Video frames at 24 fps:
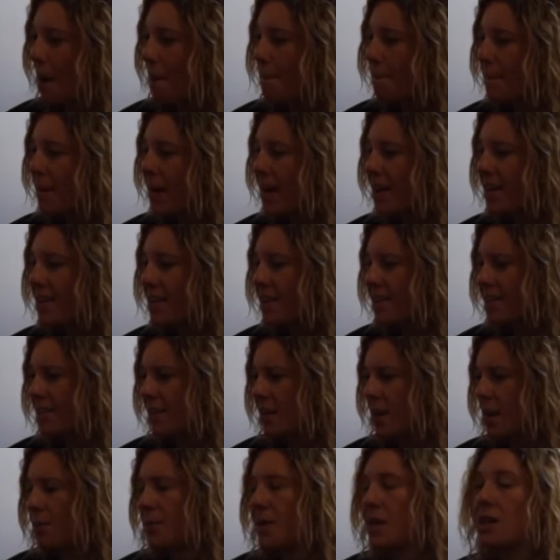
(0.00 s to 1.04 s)
By this
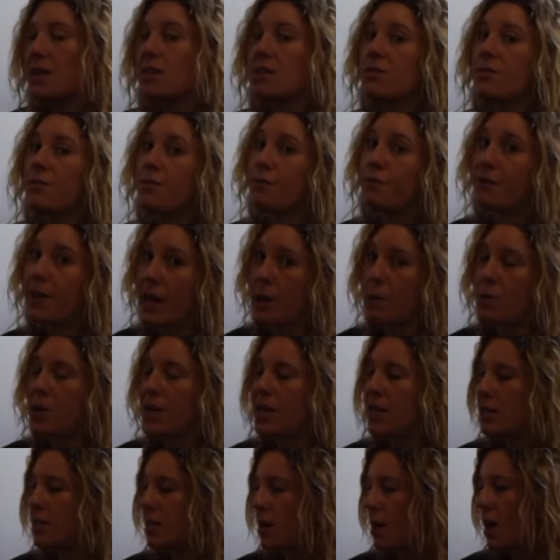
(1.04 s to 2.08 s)
time he is very
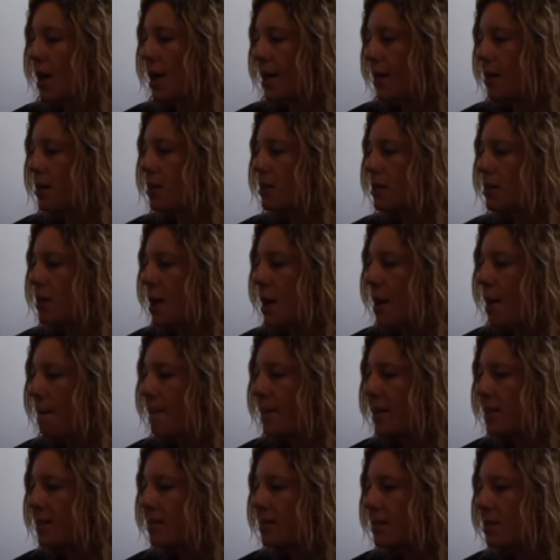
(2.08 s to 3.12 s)
tired,
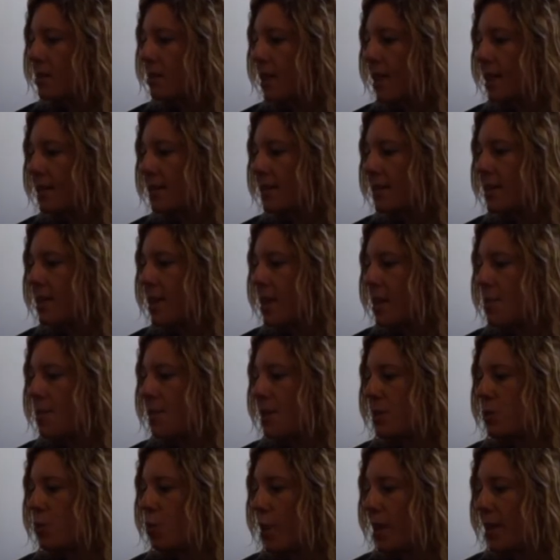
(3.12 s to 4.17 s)
but still has to keep
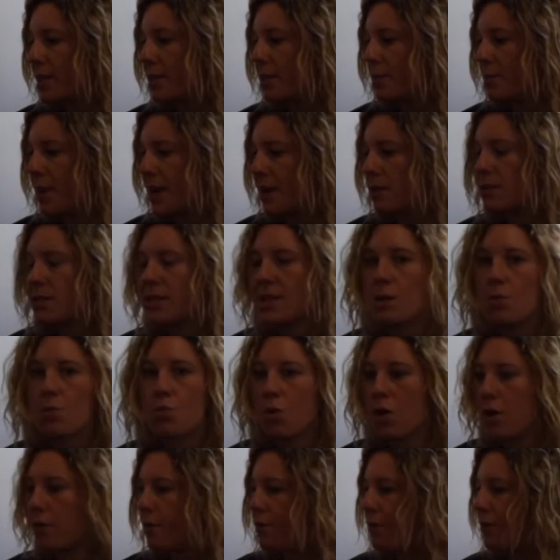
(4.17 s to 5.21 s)
his wits about him
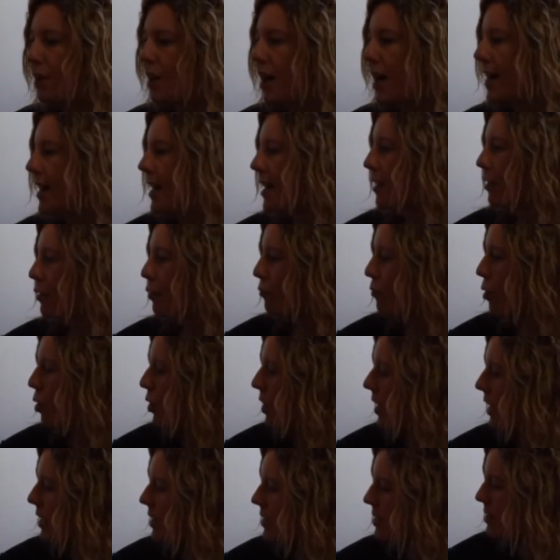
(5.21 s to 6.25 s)
while flying the
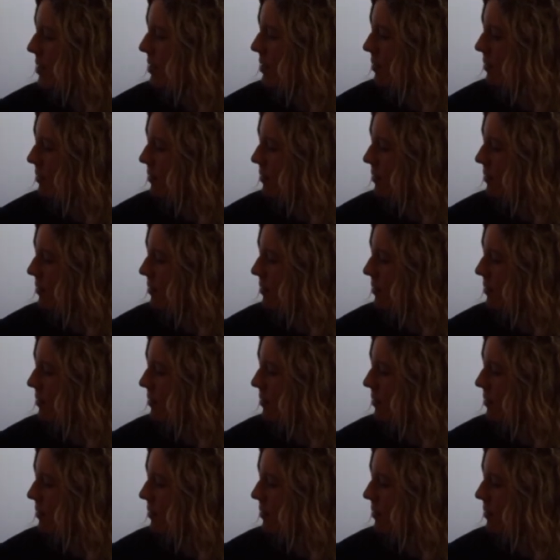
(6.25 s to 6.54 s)
rocket.